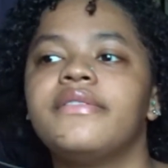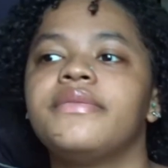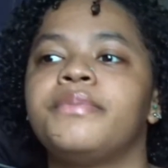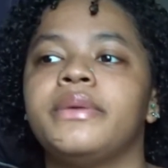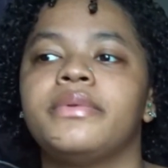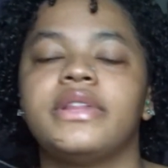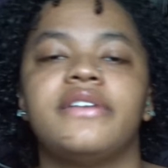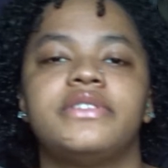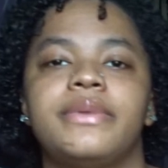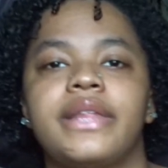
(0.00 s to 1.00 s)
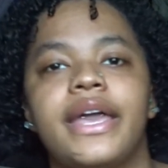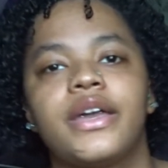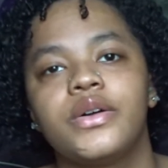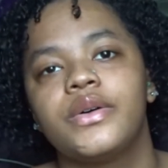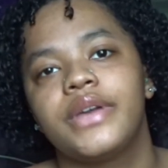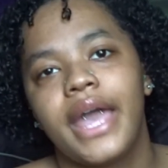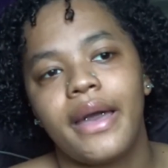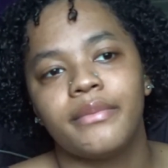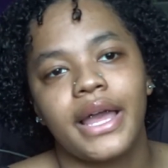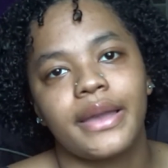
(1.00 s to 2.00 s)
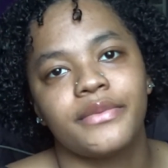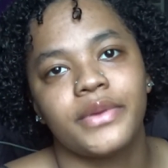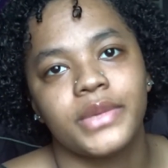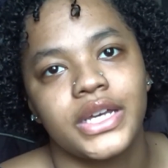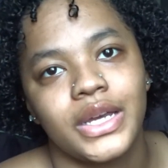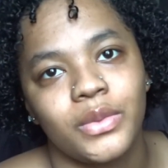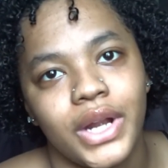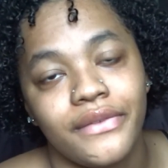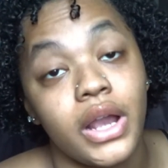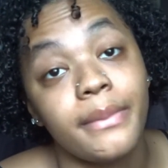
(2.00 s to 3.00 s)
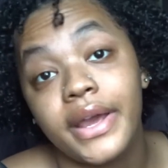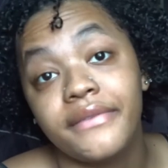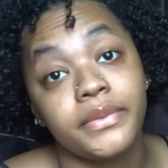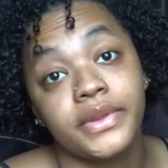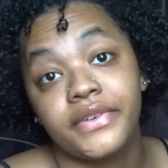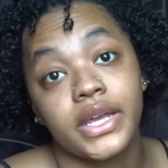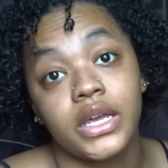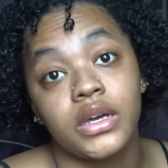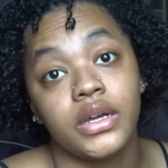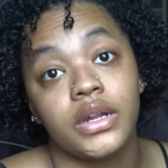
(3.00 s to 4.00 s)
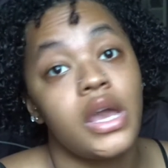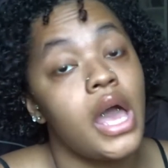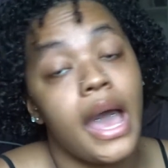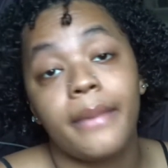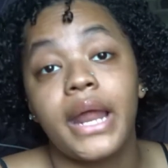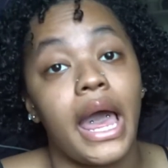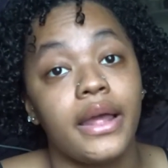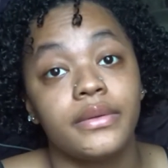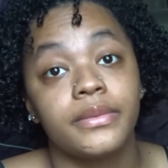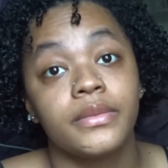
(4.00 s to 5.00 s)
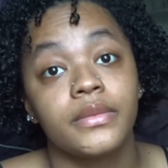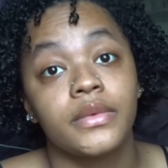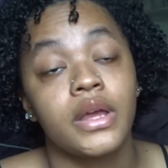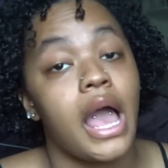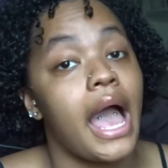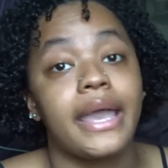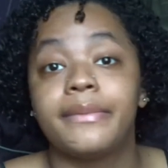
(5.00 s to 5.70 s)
people love to be like, oh yeah, I'm black, I'm from the hood, whatever. I'm not from the fucking hood. I'm not. I am